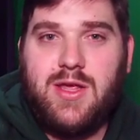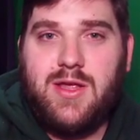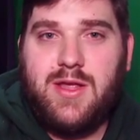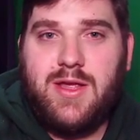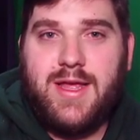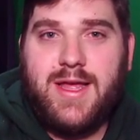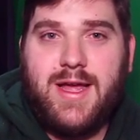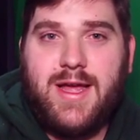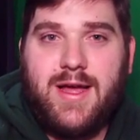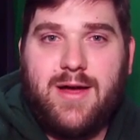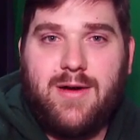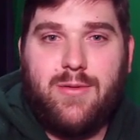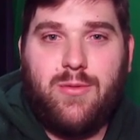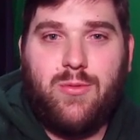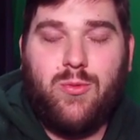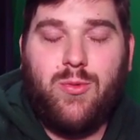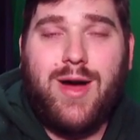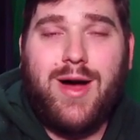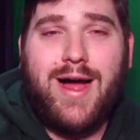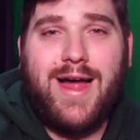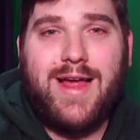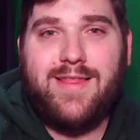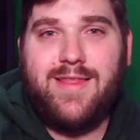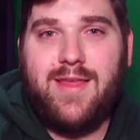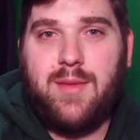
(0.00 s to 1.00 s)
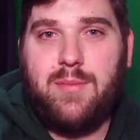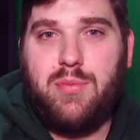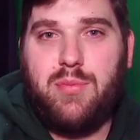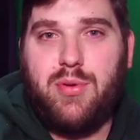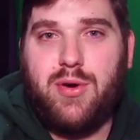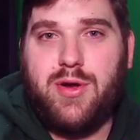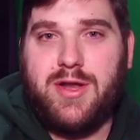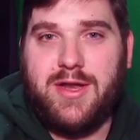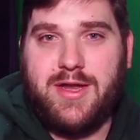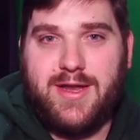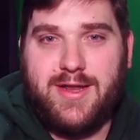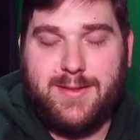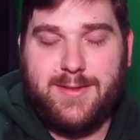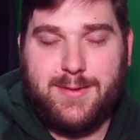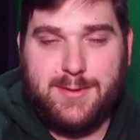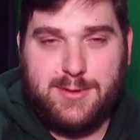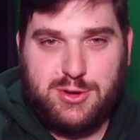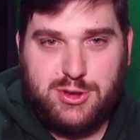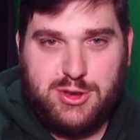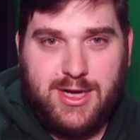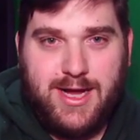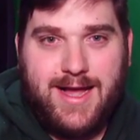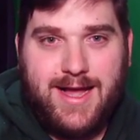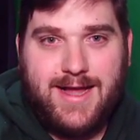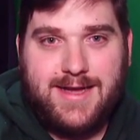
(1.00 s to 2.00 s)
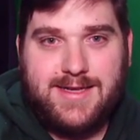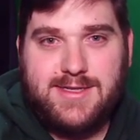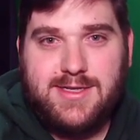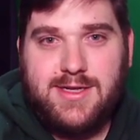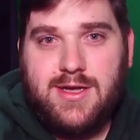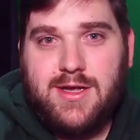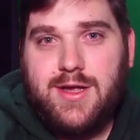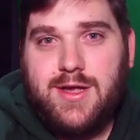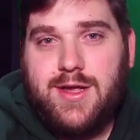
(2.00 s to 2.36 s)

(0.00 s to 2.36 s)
why they put it in the shot.